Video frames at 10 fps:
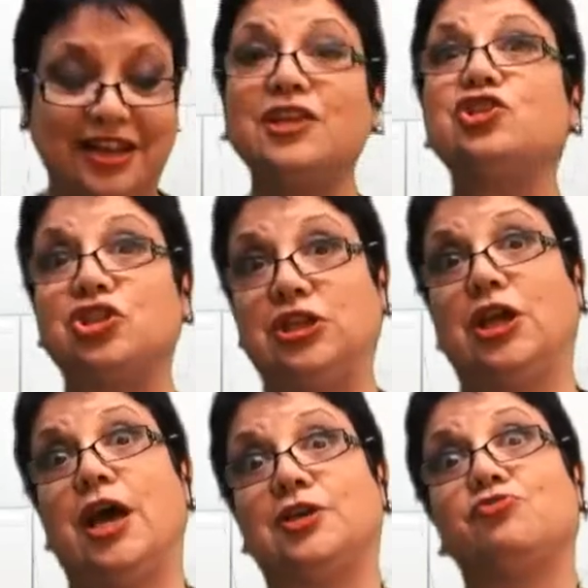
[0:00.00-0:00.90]
And she
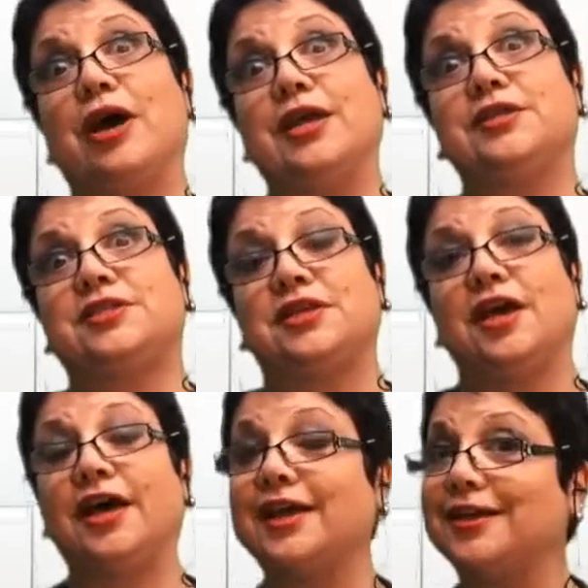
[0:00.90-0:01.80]
had right.
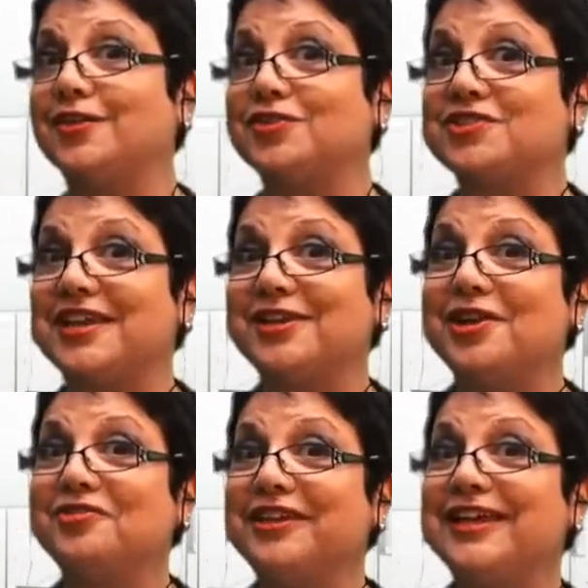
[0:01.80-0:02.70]
I can understand
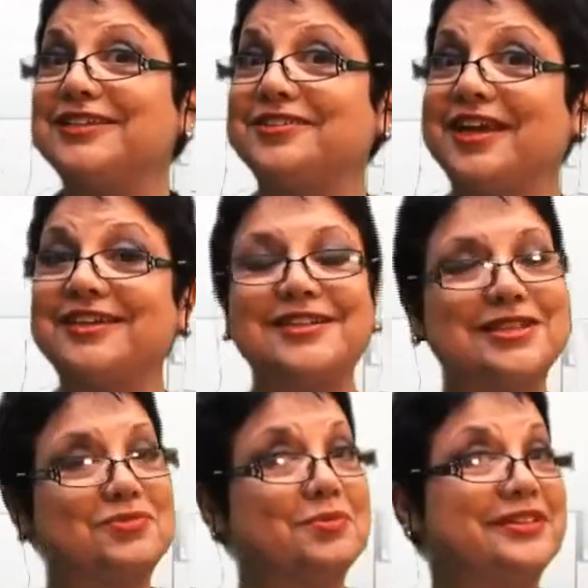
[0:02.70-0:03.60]
and relate to that
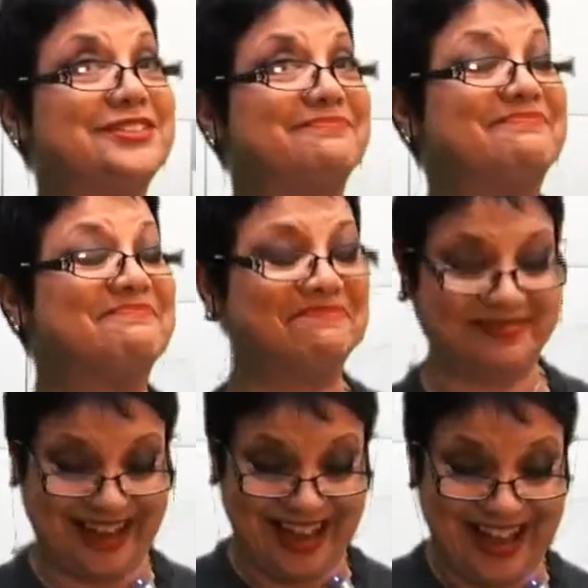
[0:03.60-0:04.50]
as a woman.
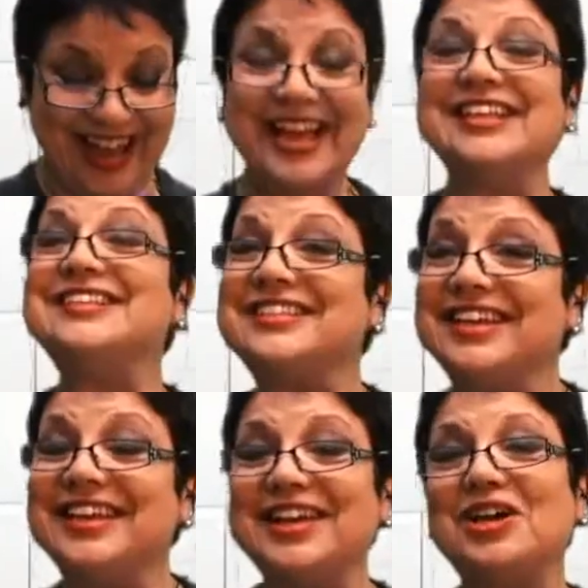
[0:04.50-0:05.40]

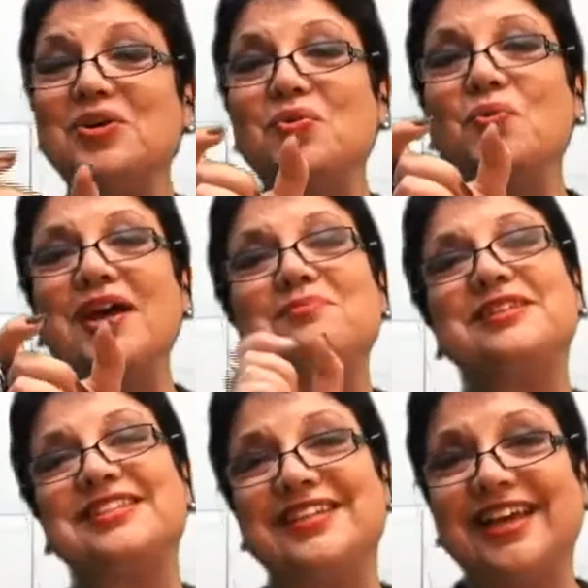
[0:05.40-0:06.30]
See, one
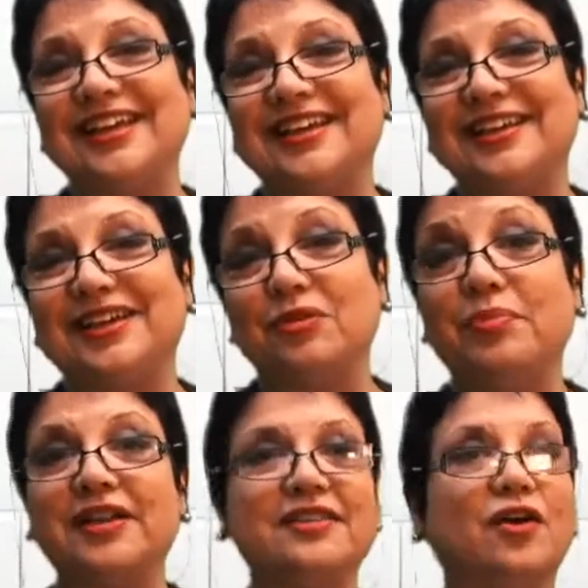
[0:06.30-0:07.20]
mistake,
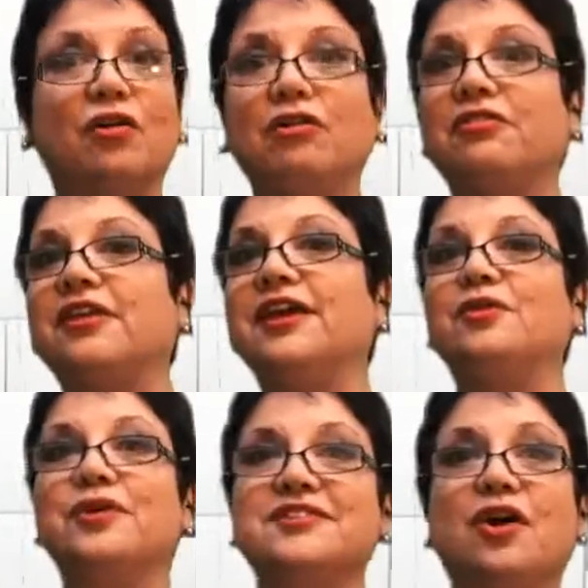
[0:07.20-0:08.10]
but the whole
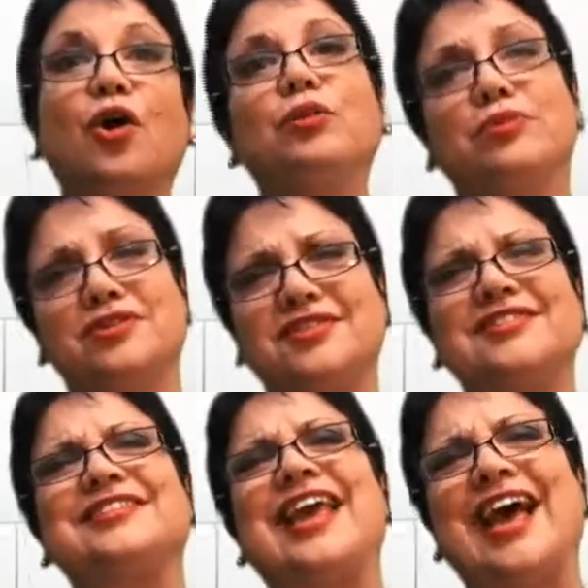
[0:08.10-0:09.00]
thing was almost
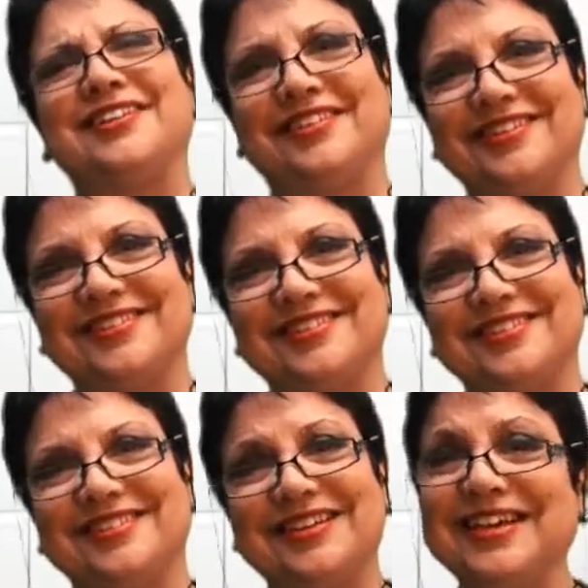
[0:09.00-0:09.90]
scandalous.